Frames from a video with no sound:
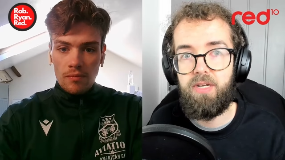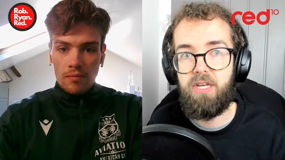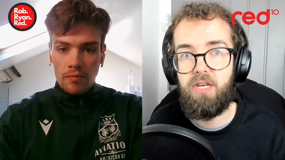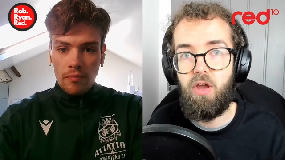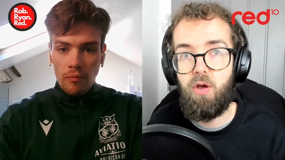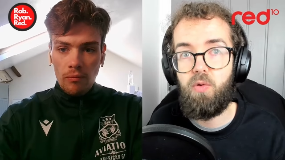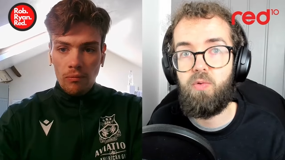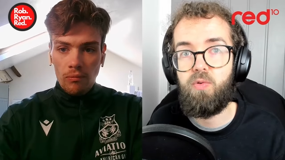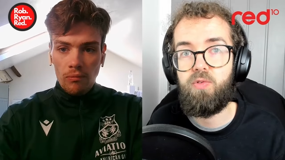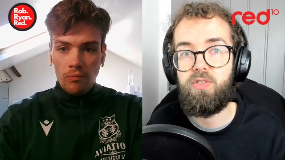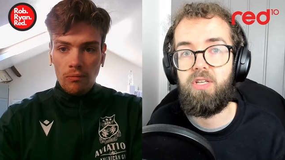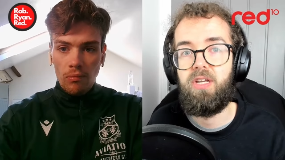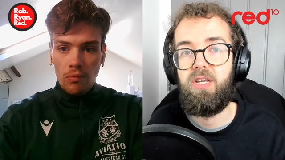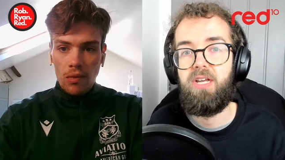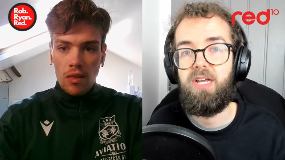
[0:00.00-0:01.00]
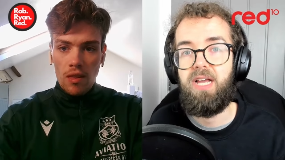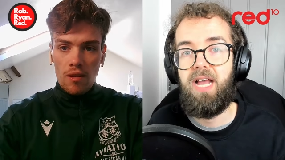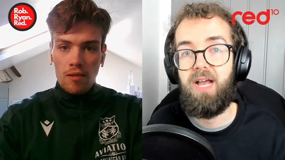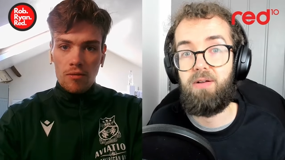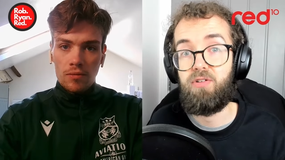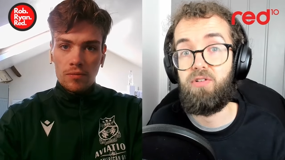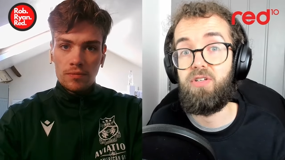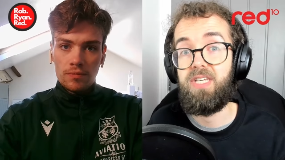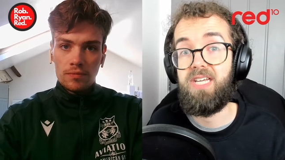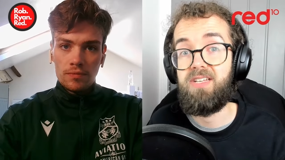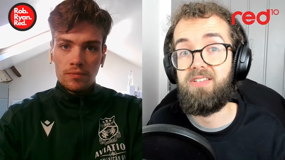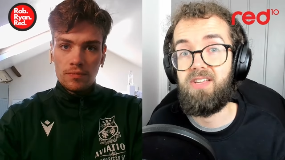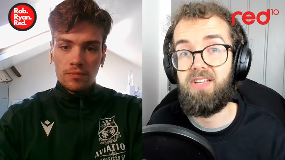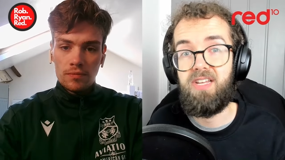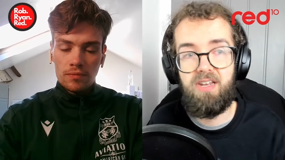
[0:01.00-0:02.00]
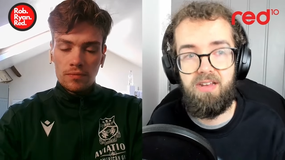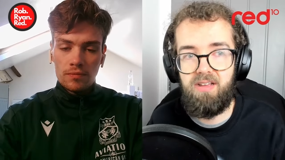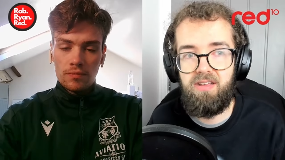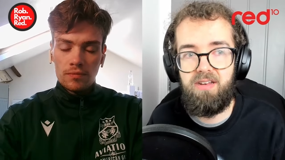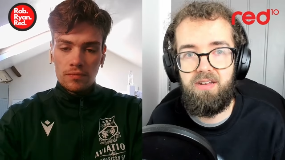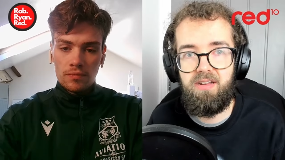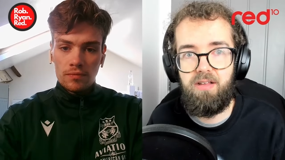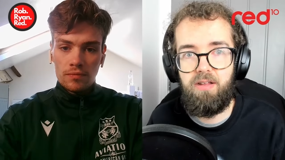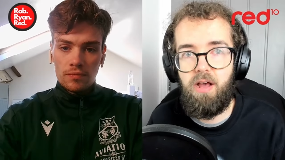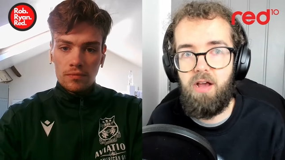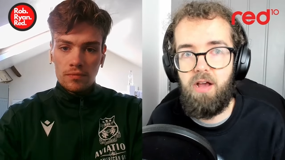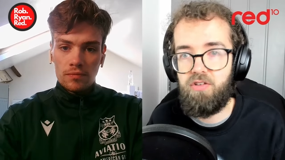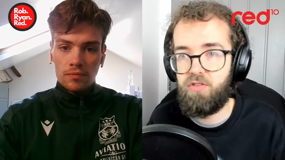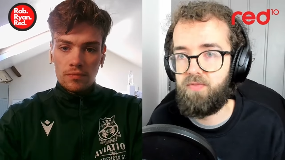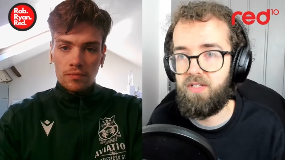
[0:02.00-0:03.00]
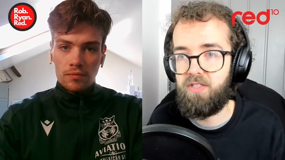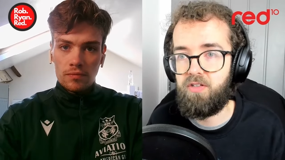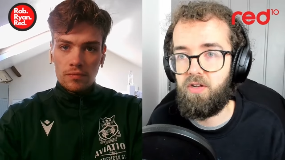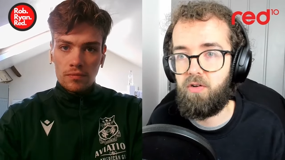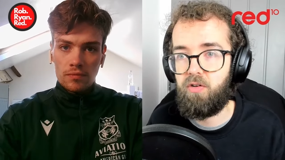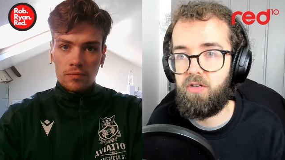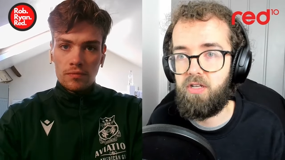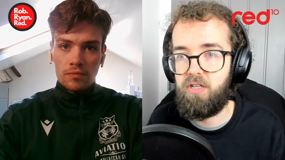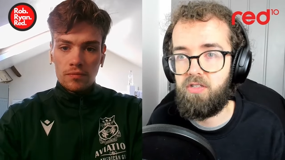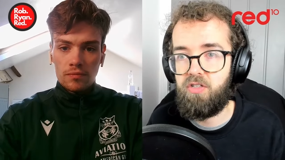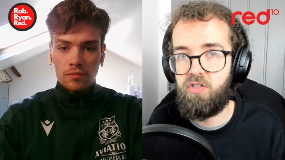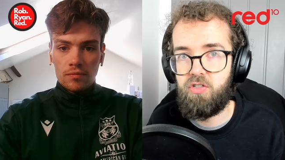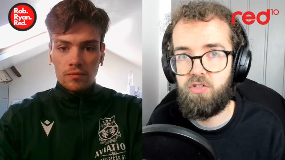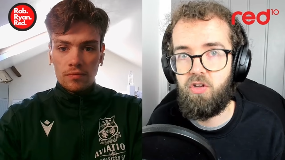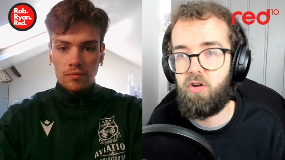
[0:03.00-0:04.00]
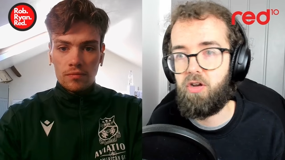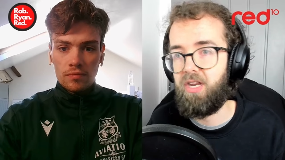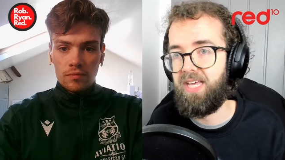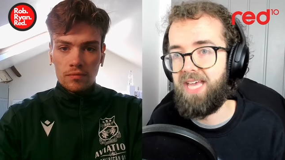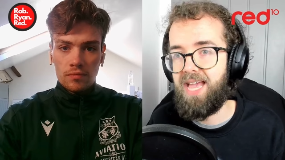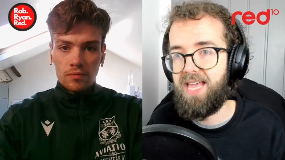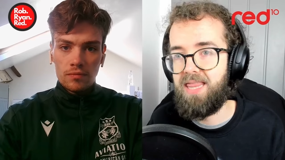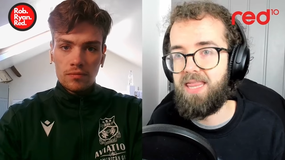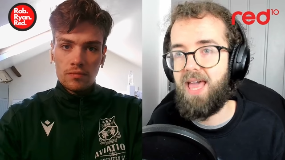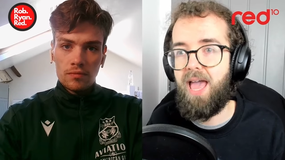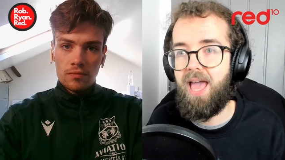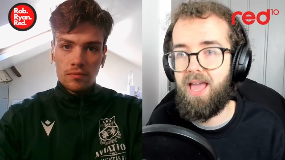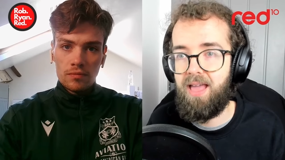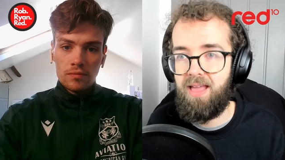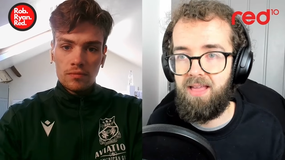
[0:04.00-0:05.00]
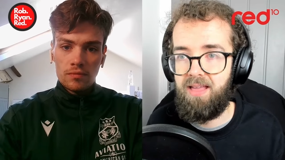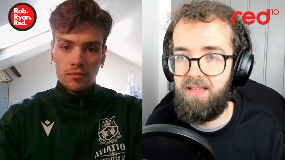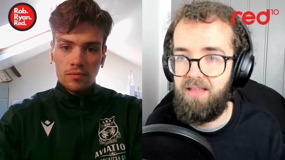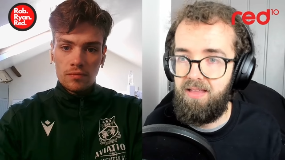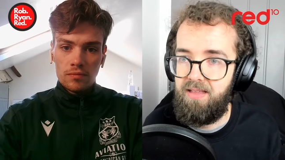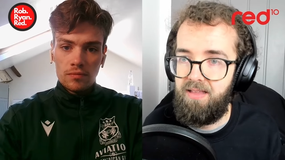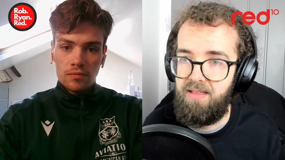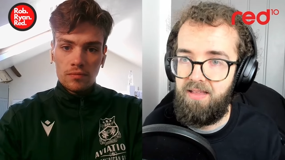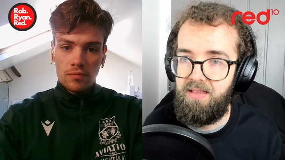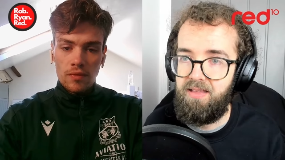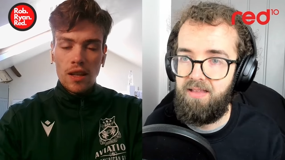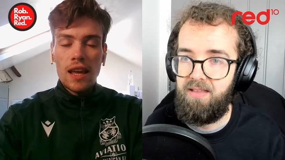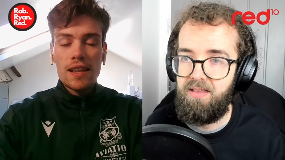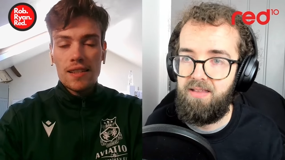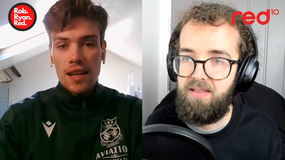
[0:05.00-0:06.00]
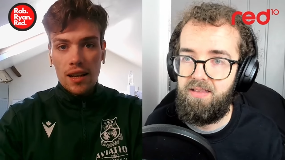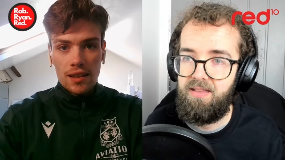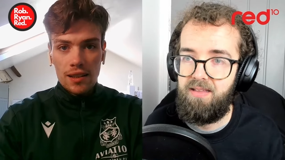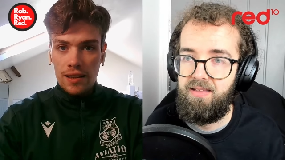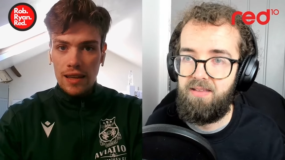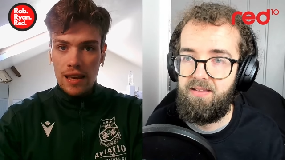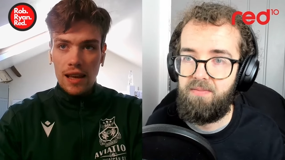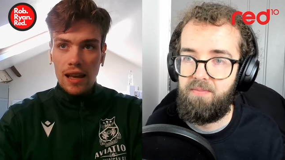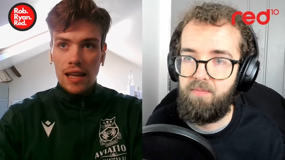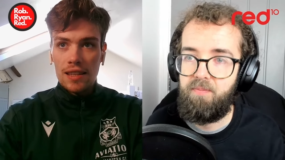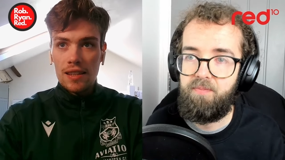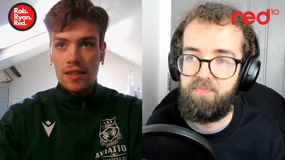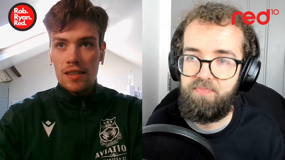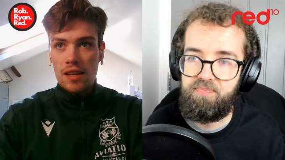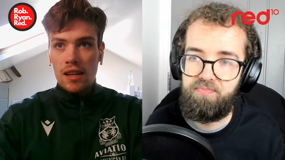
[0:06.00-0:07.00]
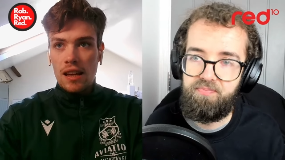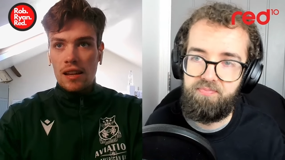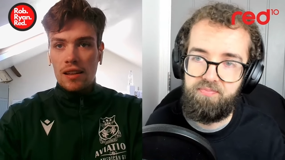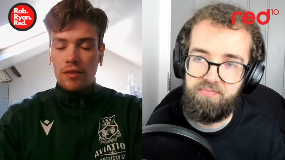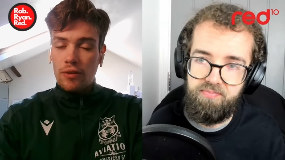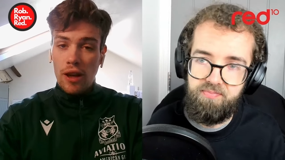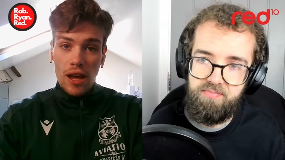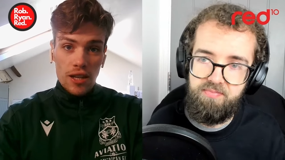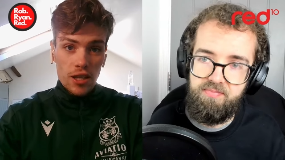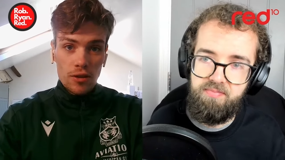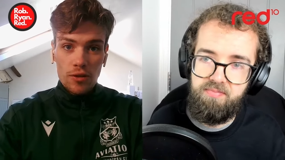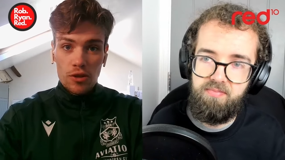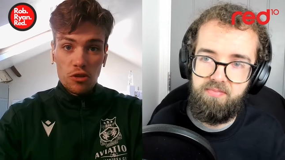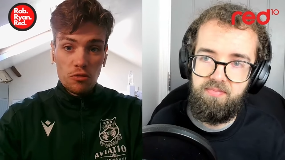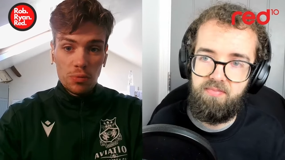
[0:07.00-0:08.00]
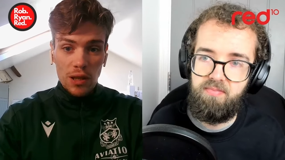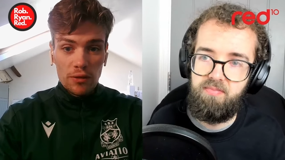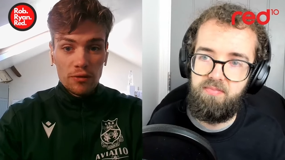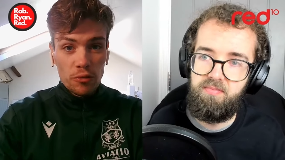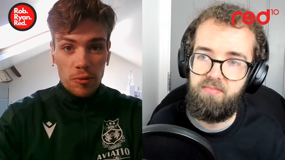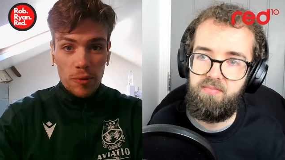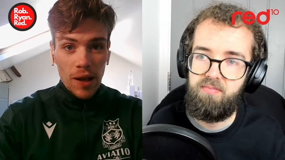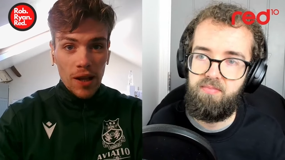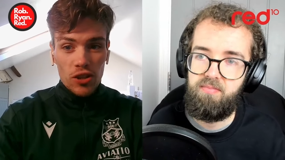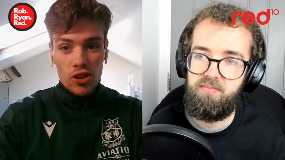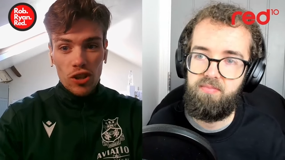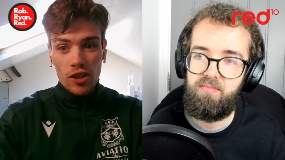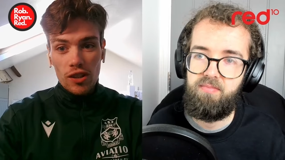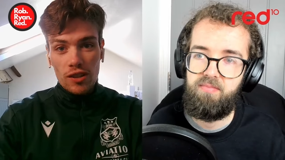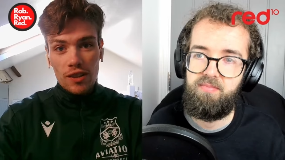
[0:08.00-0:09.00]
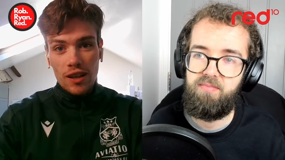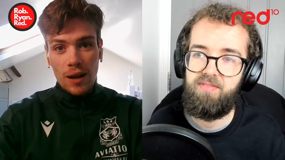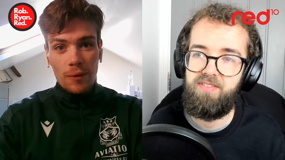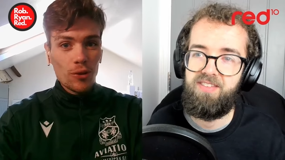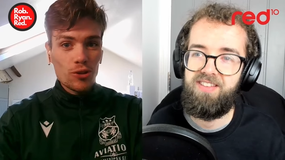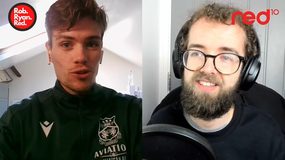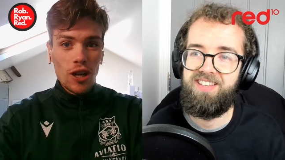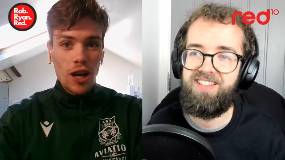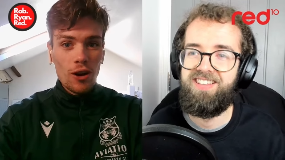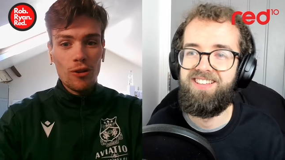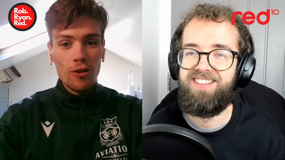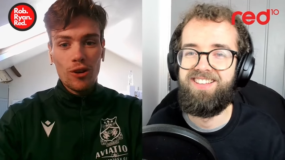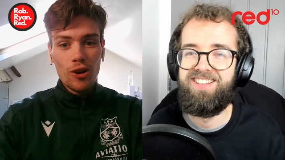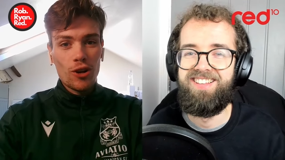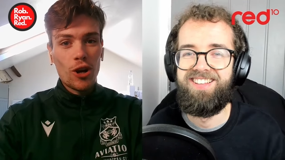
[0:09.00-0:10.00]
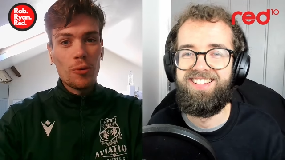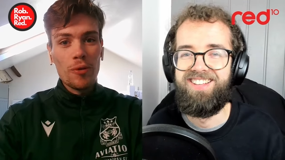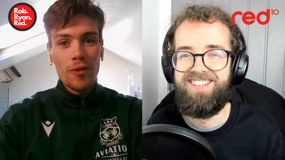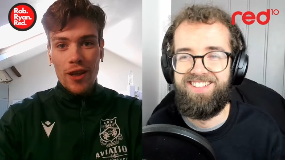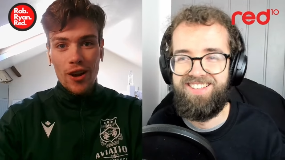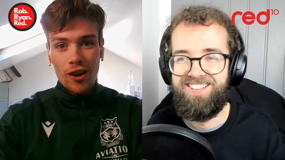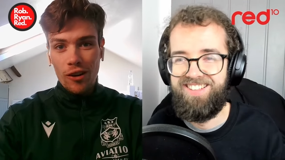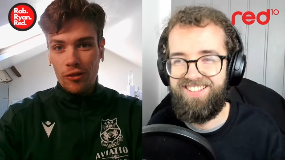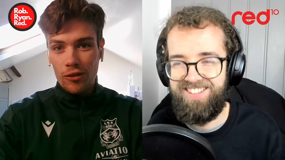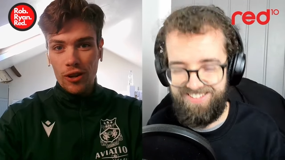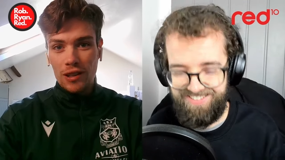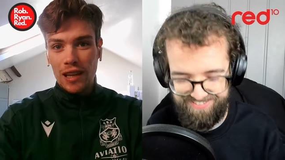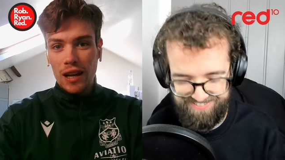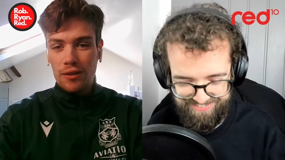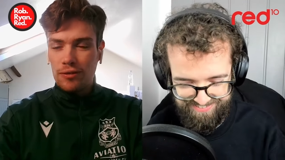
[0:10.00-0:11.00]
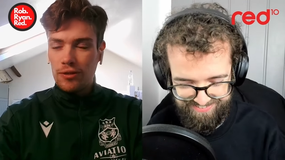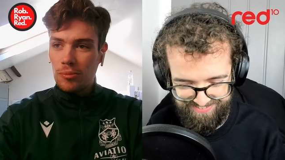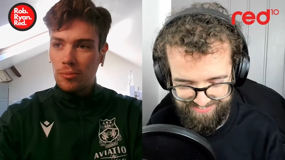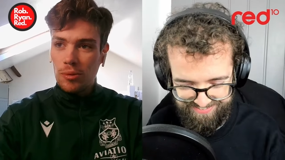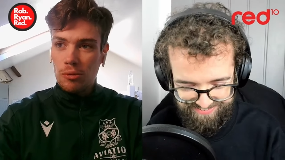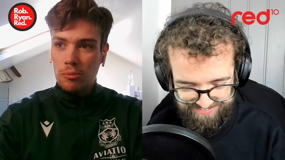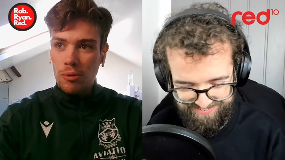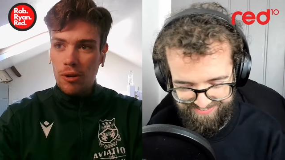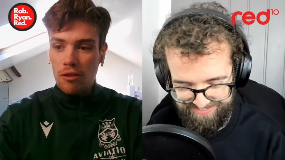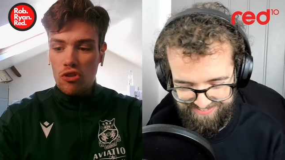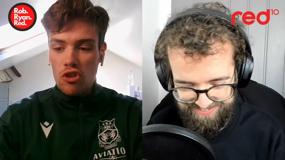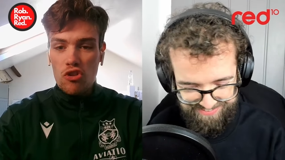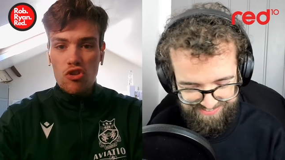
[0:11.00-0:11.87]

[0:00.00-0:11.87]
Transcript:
Speaker 1: he knows how good he is, and and and Arsenal fans know how good he is. He's just not going to get in there.
Speaker 2: Exactly. Yeah, and for any of us who've played Football Manager I'm not sure how common they are in real life football, but the